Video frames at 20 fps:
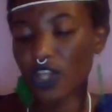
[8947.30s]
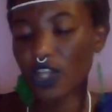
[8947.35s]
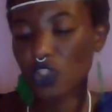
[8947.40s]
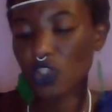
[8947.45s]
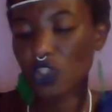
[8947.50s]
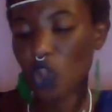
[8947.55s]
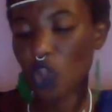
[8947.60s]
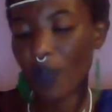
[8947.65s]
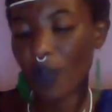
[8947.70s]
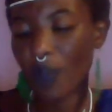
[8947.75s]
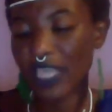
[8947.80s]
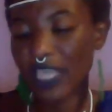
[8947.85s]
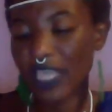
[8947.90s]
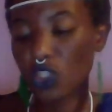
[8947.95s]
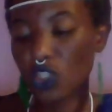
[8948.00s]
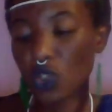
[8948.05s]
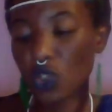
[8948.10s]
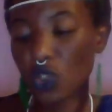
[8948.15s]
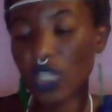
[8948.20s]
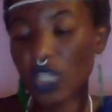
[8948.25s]
Cursed trauma
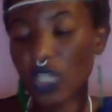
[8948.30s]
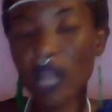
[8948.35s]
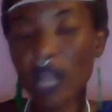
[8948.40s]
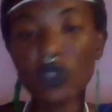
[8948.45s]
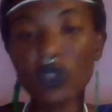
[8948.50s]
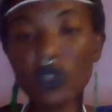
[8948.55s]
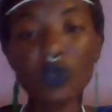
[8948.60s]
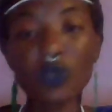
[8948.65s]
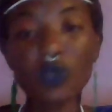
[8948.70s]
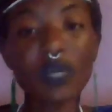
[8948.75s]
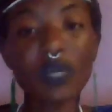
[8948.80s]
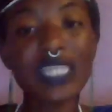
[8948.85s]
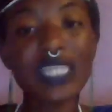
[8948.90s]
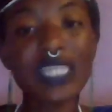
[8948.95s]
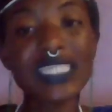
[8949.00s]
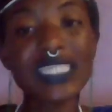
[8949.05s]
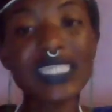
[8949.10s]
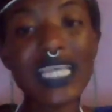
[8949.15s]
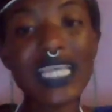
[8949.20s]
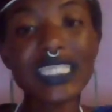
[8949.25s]
into your childhood,
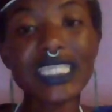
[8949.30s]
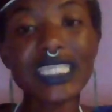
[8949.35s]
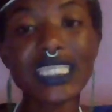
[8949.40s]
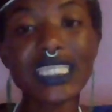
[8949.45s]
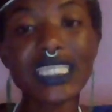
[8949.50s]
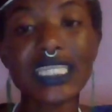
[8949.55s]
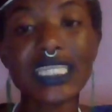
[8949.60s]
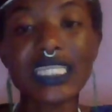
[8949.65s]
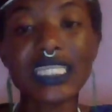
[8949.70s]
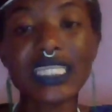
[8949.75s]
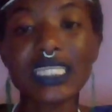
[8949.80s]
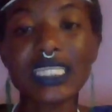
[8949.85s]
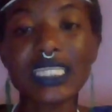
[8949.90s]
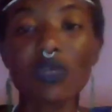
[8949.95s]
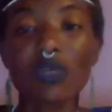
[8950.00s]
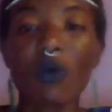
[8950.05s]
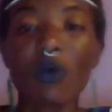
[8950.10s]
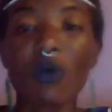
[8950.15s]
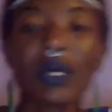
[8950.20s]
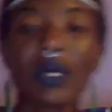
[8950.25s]

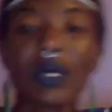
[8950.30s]
molestation.